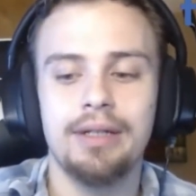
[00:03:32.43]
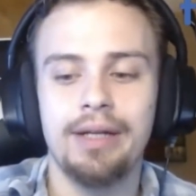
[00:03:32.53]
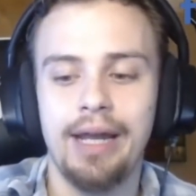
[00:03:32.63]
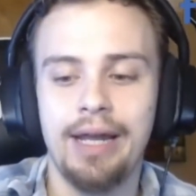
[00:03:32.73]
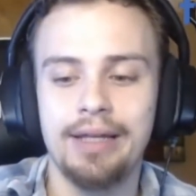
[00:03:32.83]

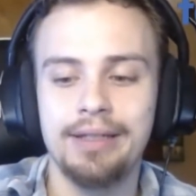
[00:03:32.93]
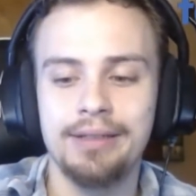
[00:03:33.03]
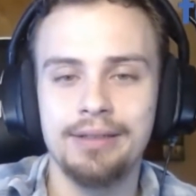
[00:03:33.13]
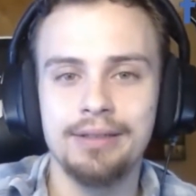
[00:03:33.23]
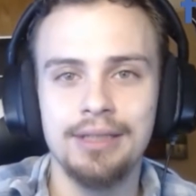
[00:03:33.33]

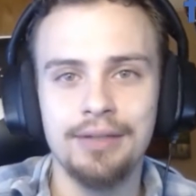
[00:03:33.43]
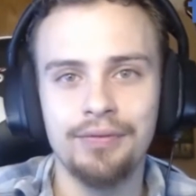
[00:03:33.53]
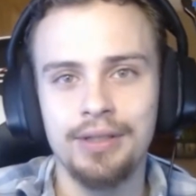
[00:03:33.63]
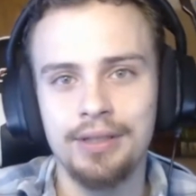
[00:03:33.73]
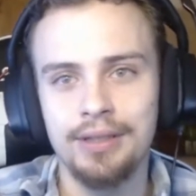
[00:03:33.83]
and
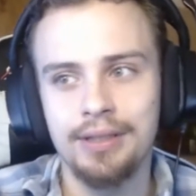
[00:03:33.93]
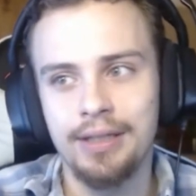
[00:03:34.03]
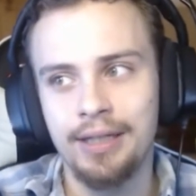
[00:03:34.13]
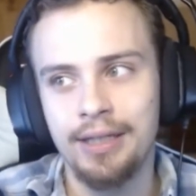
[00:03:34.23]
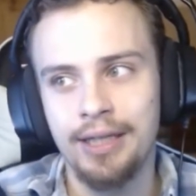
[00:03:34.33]
living
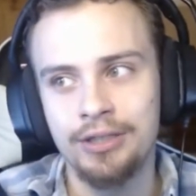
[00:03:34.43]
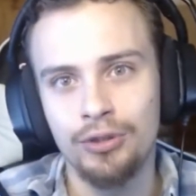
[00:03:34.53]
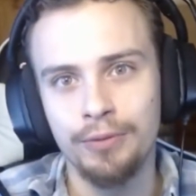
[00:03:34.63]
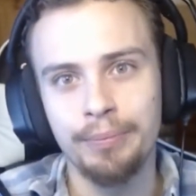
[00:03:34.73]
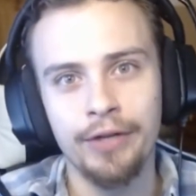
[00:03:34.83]
in a
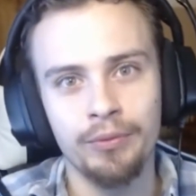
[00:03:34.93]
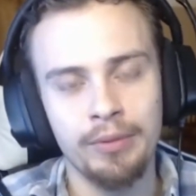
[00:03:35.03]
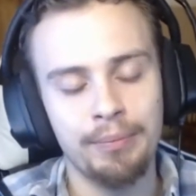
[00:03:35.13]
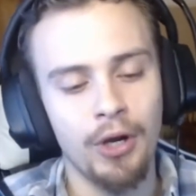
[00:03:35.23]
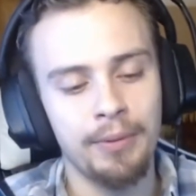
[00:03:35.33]
two-bedroom
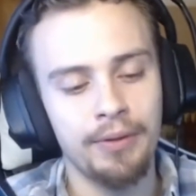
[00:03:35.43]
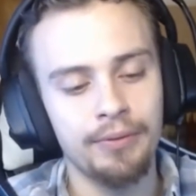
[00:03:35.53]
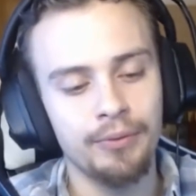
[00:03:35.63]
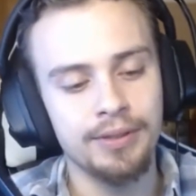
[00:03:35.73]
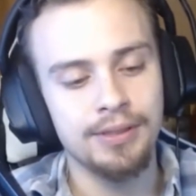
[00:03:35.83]

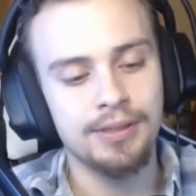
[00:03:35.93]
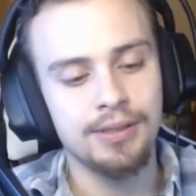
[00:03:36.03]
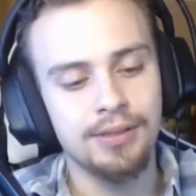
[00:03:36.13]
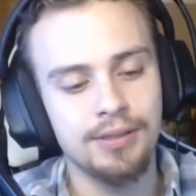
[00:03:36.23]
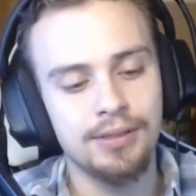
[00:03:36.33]
apartment with
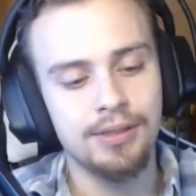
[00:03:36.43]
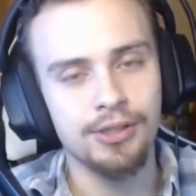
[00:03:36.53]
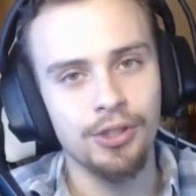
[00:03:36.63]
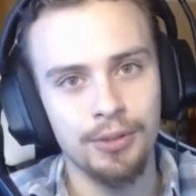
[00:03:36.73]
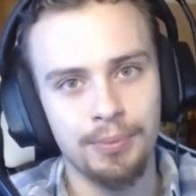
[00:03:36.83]

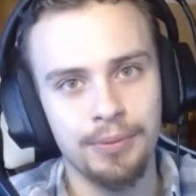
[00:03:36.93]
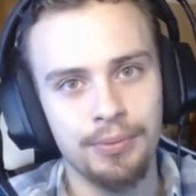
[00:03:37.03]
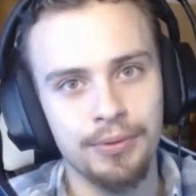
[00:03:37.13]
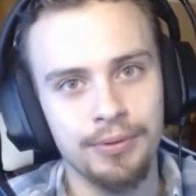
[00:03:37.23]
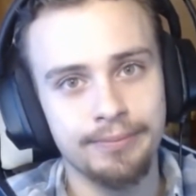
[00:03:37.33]
6 other
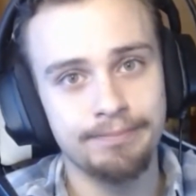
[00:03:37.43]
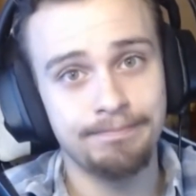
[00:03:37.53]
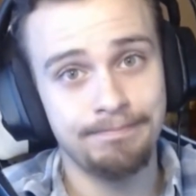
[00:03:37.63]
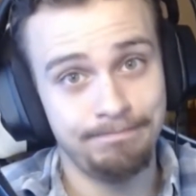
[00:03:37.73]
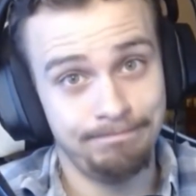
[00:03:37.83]
people,
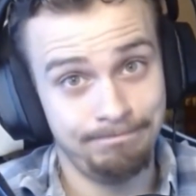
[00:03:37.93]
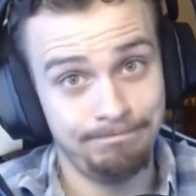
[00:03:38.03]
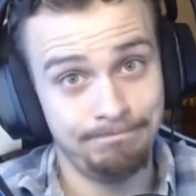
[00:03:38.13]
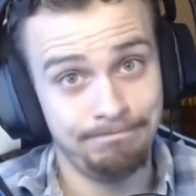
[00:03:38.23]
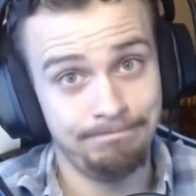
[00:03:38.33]

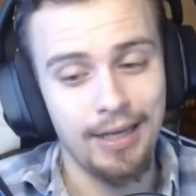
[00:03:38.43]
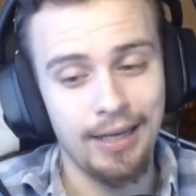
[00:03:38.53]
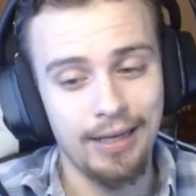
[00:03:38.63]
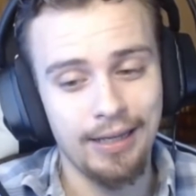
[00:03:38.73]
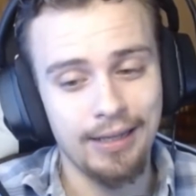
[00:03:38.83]

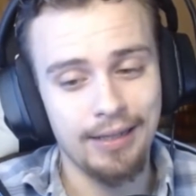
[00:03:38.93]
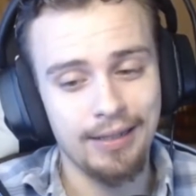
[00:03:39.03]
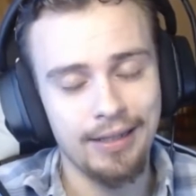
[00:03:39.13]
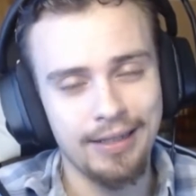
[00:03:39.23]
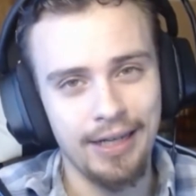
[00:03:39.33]

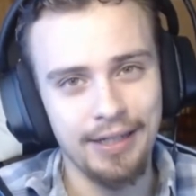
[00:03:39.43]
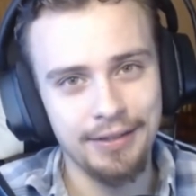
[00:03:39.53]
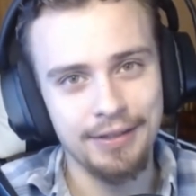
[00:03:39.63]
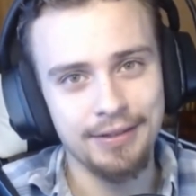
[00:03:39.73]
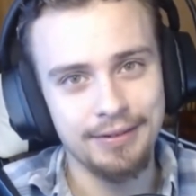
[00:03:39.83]
I kind
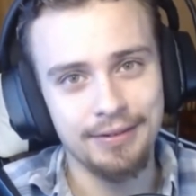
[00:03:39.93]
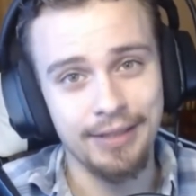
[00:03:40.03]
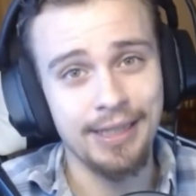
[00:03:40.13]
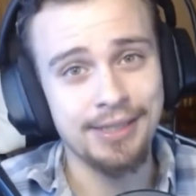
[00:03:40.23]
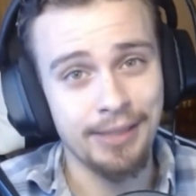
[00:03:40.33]
of,
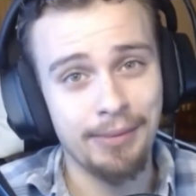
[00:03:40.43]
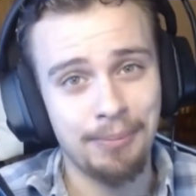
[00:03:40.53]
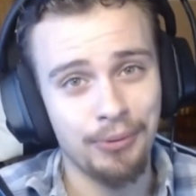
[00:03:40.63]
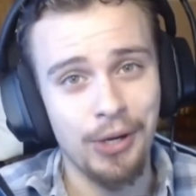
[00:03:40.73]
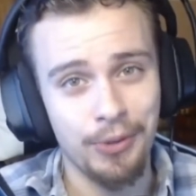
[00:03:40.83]
like I said, my
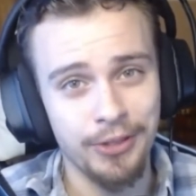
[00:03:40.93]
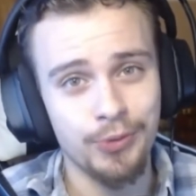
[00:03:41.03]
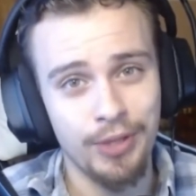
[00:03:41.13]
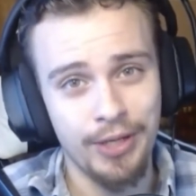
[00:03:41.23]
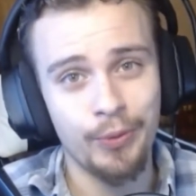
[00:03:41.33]
priorities
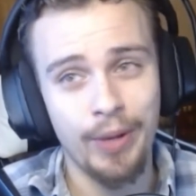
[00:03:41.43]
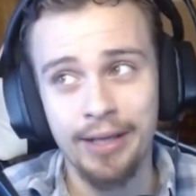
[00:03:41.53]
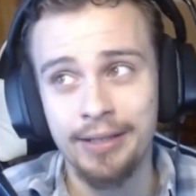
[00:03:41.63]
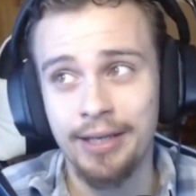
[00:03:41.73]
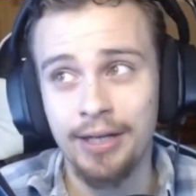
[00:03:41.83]
were out of
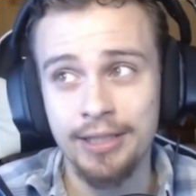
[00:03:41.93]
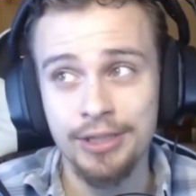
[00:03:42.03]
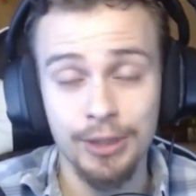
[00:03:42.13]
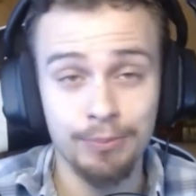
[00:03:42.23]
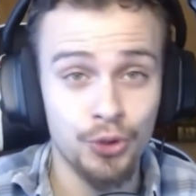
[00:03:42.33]
whack, and I
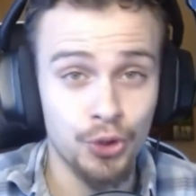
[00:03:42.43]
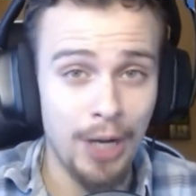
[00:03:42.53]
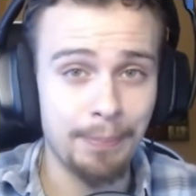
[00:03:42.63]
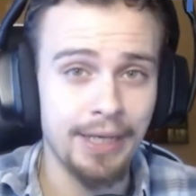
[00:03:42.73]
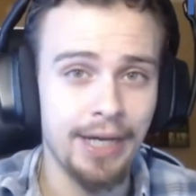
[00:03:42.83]
ended up
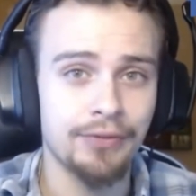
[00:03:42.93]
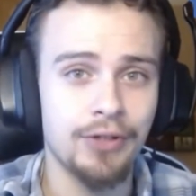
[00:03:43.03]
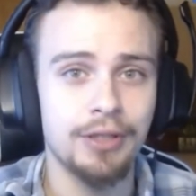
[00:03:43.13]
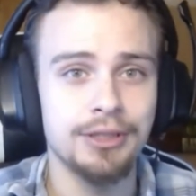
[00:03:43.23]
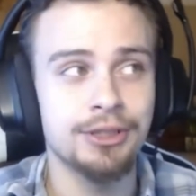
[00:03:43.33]
dropping out of
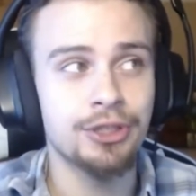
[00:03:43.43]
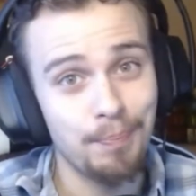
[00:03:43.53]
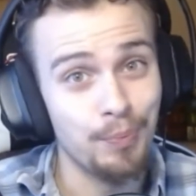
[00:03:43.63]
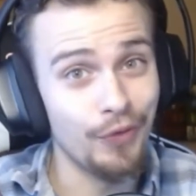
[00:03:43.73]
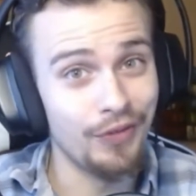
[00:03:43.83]
college,
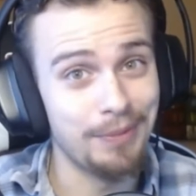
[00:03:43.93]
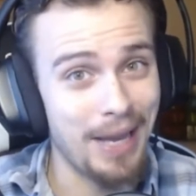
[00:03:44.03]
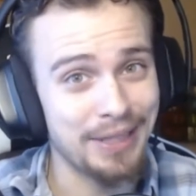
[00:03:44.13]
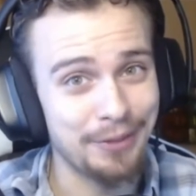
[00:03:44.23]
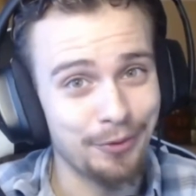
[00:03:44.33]
moving
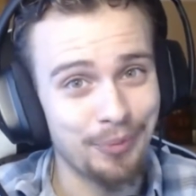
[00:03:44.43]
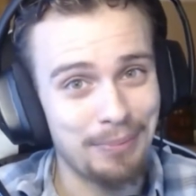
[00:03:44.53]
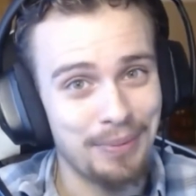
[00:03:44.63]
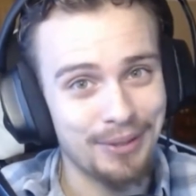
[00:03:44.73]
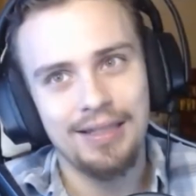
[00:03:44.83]
back in with my
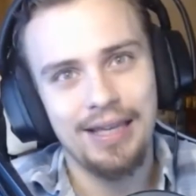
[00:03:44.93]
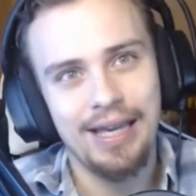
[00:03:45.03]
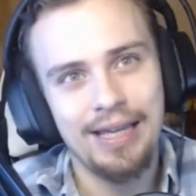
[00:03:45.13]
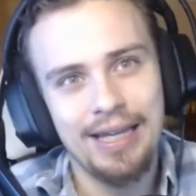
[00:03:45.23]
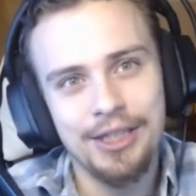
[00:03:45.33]
parents.
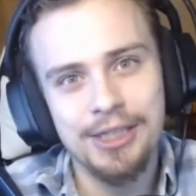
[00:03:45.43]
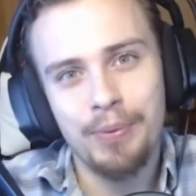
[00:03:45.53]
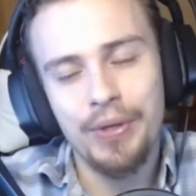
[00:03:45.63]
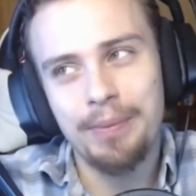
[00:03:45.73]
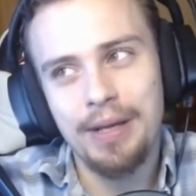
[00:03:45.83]
And at this
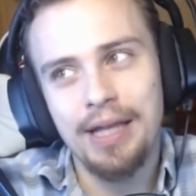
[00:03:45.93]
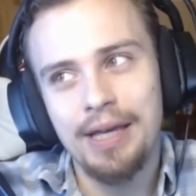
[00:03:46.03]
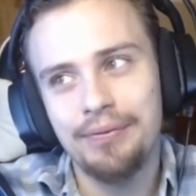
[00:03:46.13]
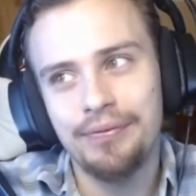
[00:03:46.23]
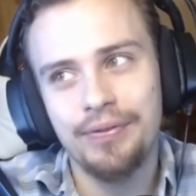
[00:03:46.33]
point in my
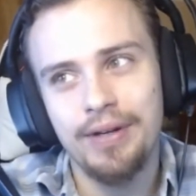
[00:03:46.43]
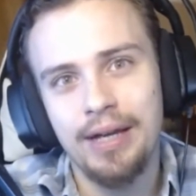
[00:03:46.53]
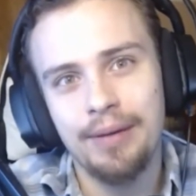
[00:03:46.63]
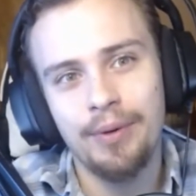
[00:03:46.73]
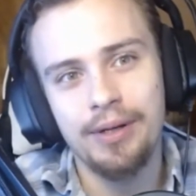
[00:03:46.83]
life,
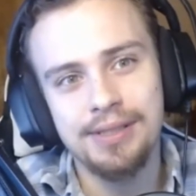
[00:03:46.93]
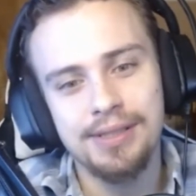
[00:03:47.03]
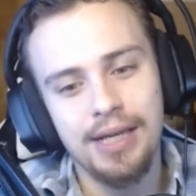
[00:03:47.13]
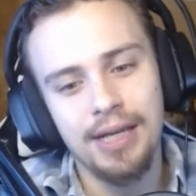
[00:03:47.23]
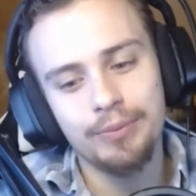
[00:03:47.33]
I want to say I'm